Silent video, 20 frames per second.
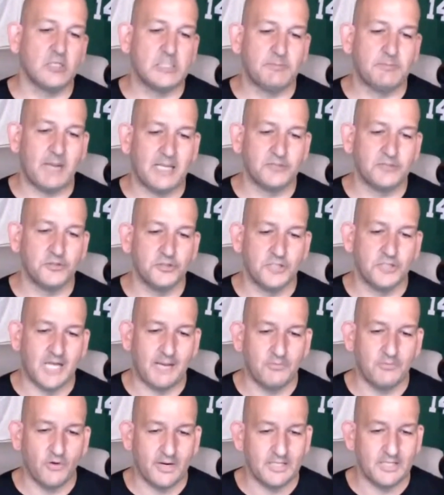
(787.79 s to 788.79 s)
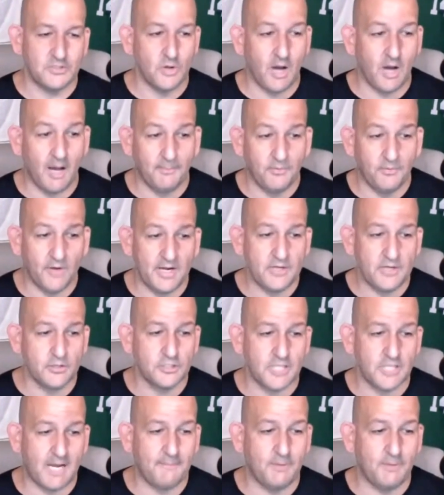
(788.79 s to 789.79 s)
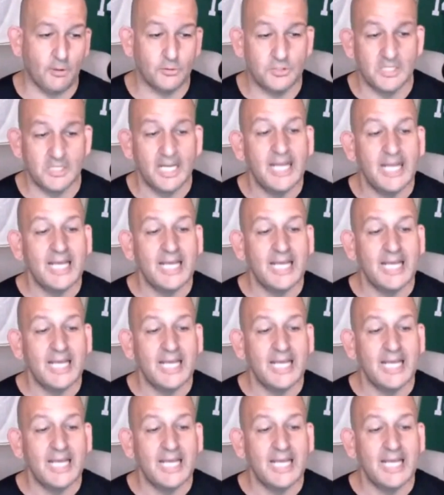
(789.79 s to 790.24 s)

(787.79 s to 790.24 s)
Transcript: sponsored job credit to upgrade your job post